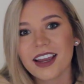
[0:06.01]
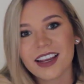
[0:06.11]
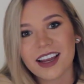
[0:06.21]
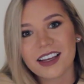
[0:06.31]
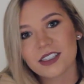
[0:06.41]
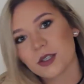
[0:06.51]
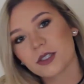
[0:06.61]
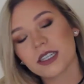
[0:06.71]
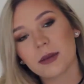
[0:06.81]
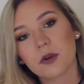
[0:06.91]
Hey guys, so
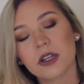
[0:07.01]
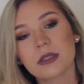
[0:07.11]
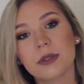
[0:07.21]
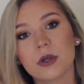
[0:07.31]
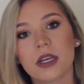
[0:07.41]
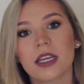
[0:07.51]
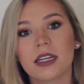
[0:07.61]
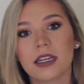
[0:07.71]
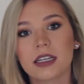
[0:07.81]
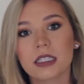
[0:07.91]
today I'm going to be doing an
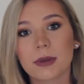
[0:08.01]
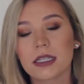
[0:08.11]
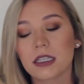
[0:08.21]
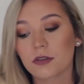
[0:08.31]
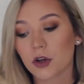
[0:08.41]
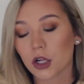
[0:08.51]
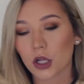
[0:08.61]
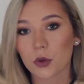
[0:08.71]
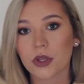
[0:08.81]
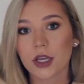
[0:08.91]
inexpensive
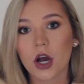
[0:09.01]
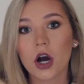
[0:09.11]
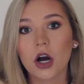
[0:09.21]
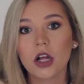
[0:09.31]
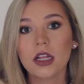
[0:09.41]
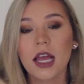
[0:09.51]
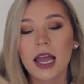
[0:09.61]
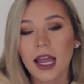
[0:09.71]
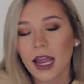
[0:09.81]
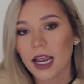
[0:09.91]
clothing haul,
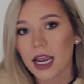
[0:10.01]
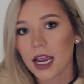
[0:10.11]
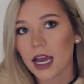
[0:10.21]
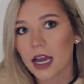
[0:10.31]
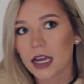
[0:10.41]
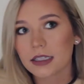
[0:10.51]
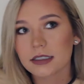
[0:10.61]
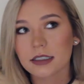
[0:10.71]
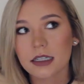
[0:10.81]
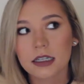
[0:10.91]

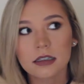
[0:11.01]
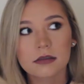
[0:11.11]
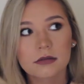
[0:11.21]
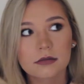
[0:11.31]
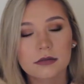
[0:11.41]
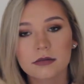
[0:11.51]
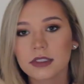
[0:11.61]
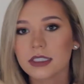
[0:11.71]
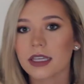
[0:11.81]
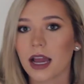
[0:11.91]
and
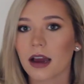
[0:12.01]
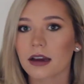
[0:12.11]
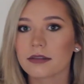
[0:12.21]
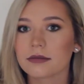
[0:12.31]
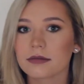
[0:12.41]
yeah.